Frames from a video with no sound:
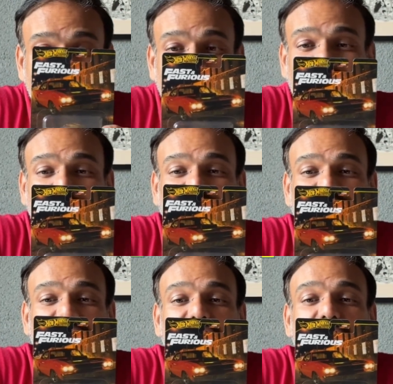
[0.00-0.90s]
Plymouth
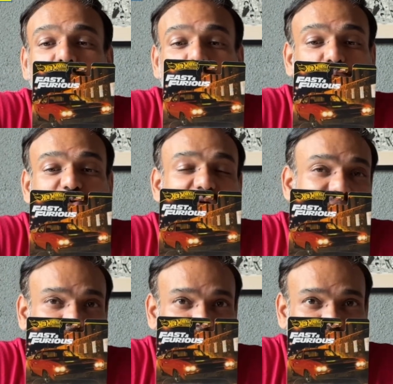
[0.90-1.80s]

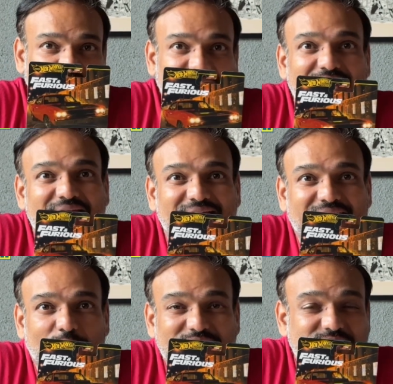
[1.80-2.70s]
Roadrunner.
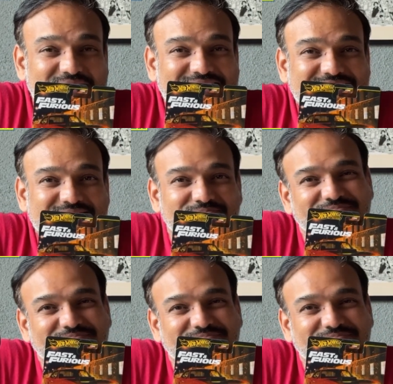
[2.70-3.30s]
Now, this is